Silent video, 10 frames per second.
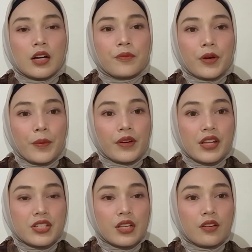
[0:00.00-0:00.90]

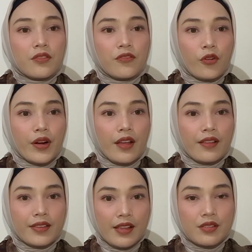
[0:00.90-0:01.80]
preparation for
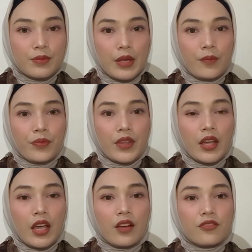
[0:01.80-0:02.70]
assessment.
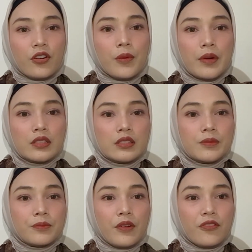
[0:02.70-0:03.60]
Informal
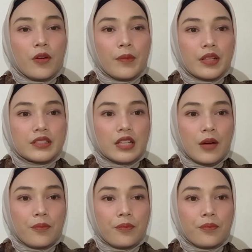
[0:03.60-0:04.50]
performance
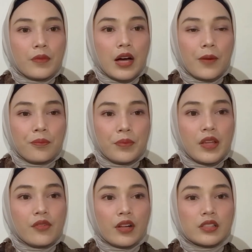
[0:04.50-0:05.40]

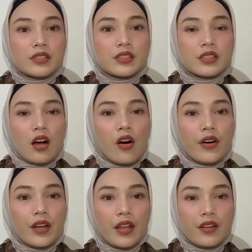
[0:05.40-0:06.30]
appeals are
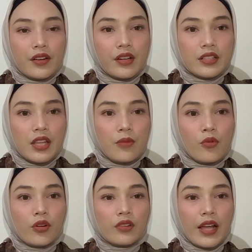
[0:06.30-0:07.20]
inherently
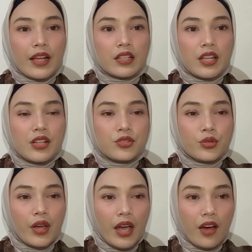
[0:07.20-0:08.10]
more likely to
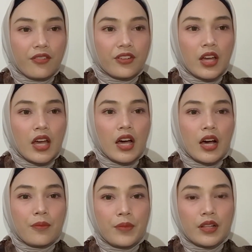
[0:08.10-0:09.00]
have
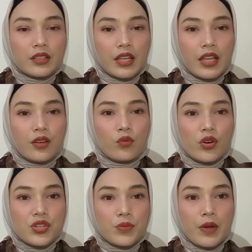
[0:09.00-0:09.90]
a built-in
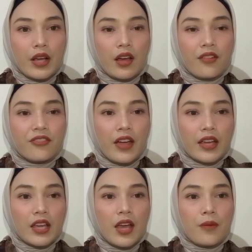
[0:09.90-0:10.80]
washback
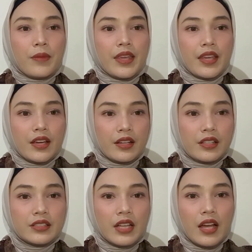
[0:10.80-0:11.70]
effect
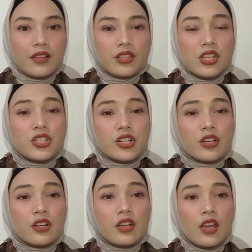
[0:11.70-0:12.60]
because
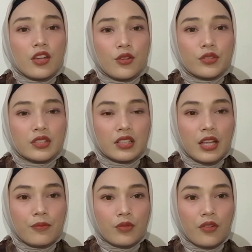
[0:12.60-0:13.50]
teacher usually
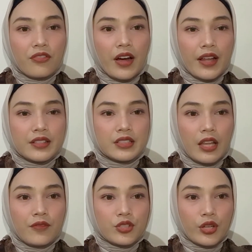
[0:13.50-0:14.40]
provides
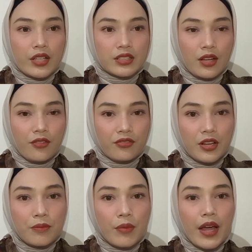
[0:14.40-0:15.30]
interactive
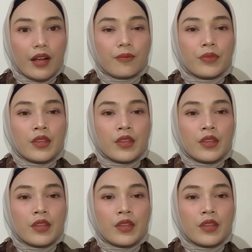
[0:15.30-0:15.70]
feedback,